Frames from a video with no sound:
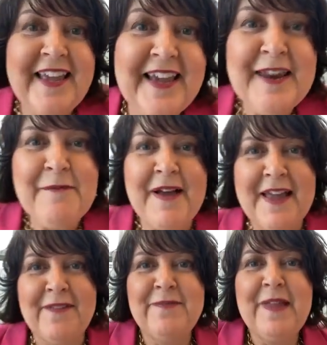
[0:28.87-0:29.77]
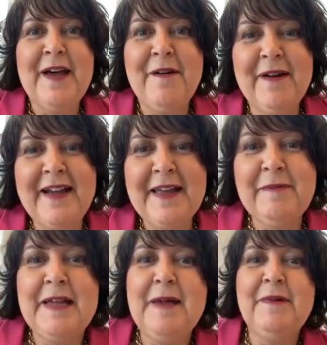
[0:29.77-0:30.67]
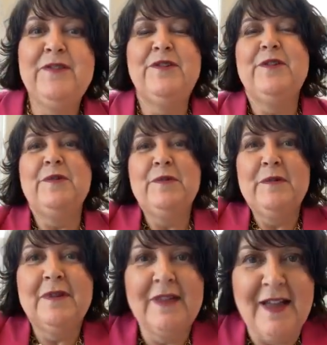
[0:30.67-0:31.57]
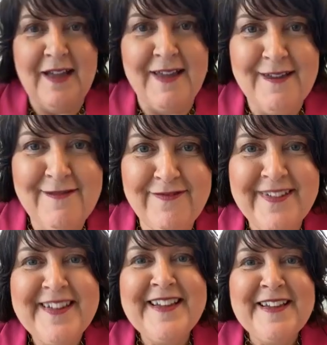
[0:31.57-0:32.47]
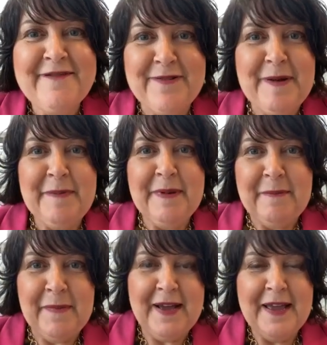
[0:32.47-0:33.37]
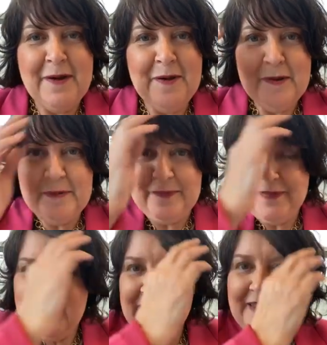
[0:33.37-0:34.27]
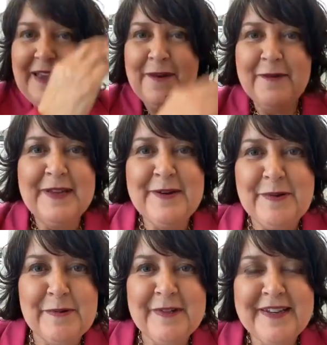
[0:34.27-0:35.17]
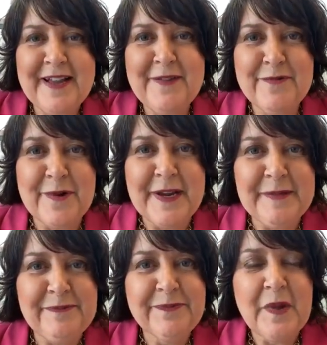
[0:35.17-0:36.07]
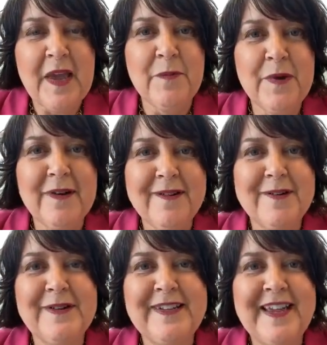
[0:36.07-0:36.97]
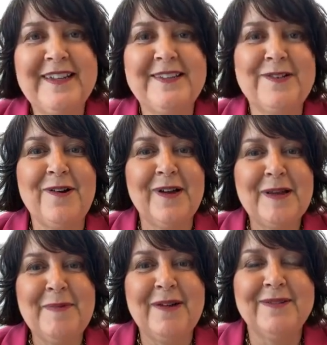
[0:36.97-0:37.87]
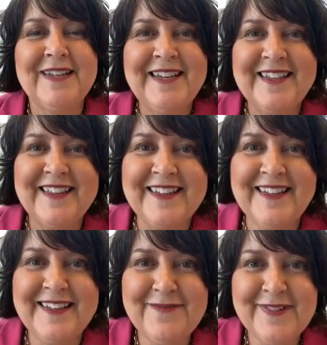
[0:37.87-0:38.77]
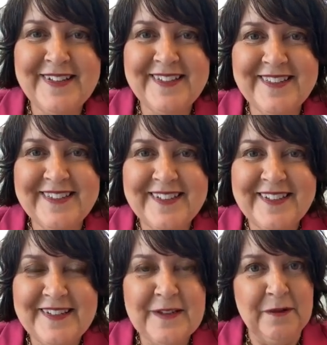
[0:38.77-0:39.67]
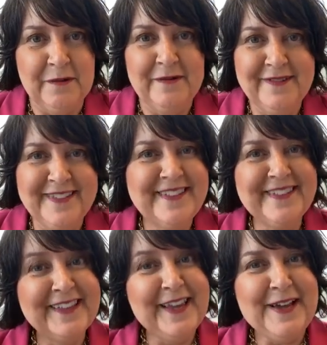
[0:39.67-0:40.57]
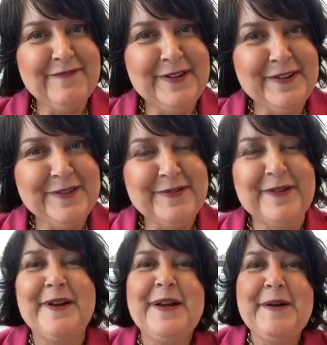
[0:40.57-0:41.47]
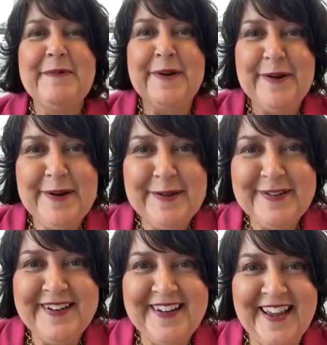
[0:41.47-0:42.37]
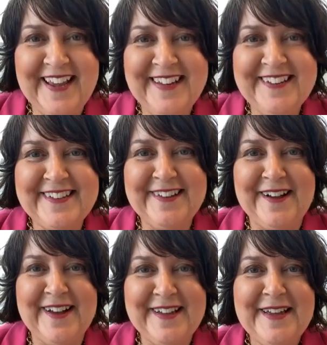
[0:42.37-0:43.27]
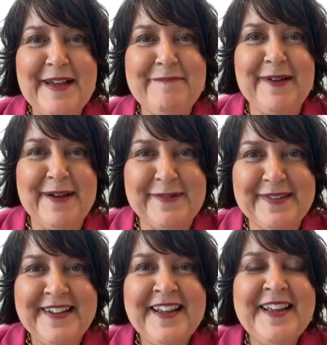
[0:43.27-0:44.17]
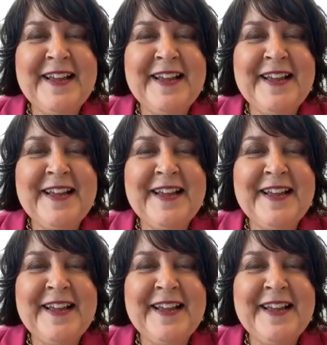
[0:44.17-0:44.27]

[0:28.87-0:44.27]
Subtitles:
Anyway, now I am coming to you live from my home, now in Oakland, California. And we are here today to talk about the confidence. No, this is the Confidence Corner. We are here today to talk about